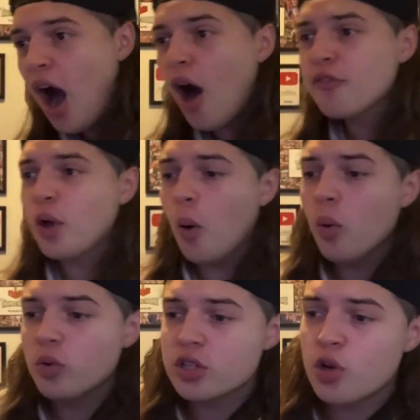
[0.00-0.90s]
After
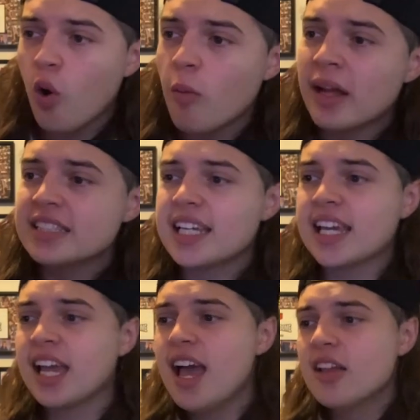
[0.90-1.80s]
all the
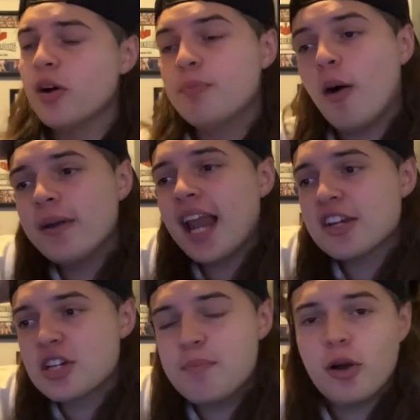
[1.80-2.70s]
tormenting that Bobby
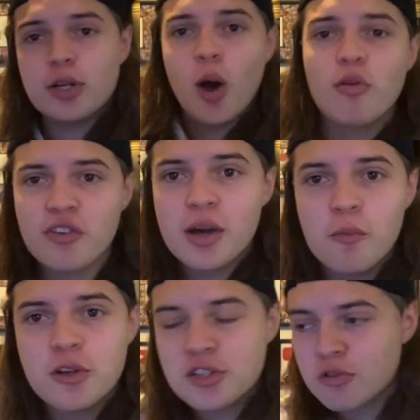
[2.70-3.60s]
Lashley put Kofi and
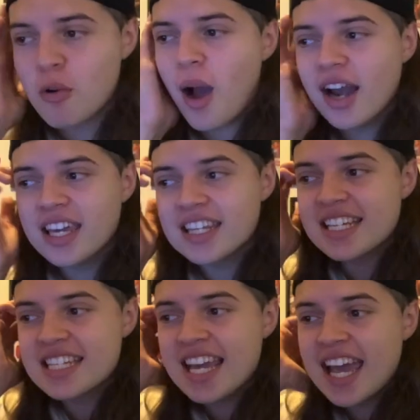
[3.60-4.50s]
Woods through earlier
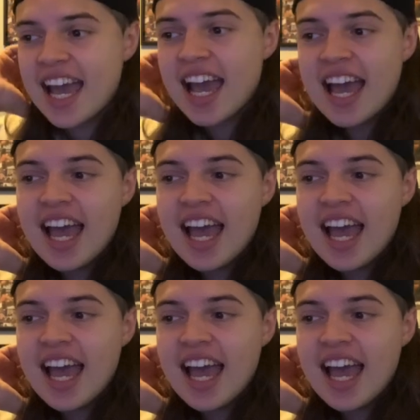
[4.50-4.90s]
this year,